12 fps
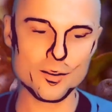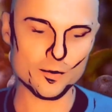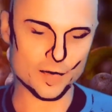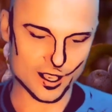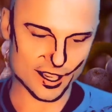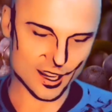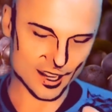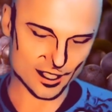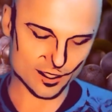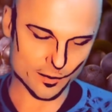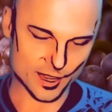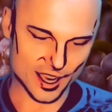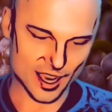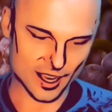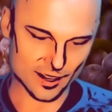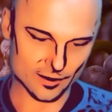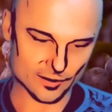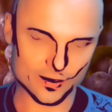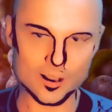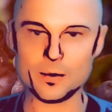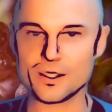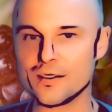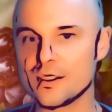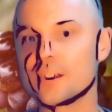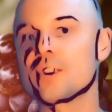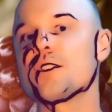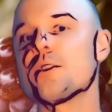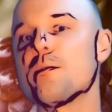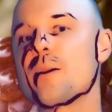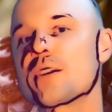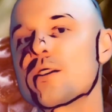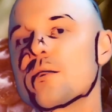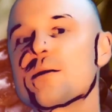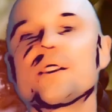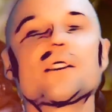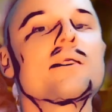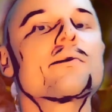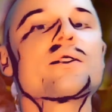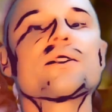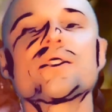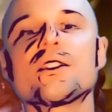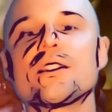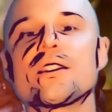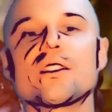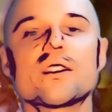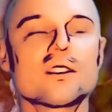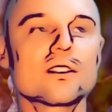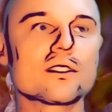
because we have, I believe it's called the baroreceptors in our